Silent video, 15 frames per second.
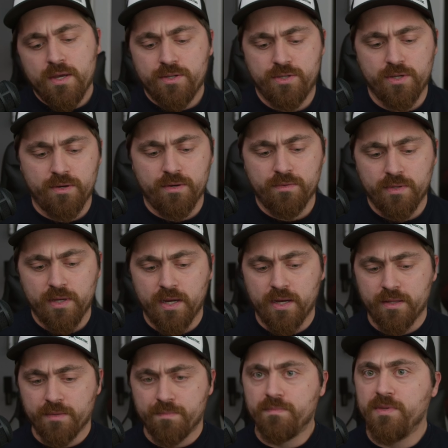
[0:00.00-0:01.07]
So
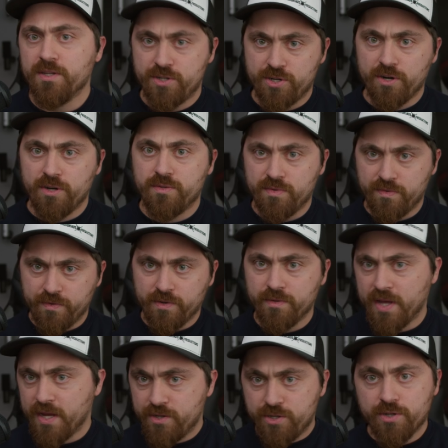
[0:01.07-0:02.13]
the insurance was for
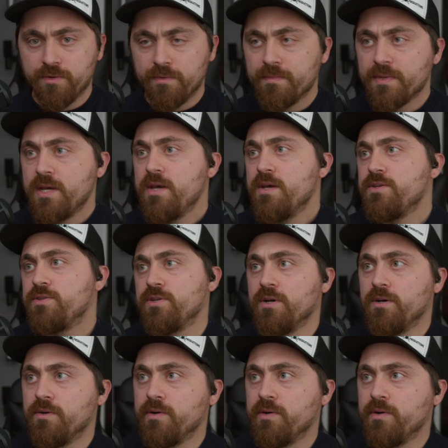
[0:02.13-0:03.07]
that shoot. So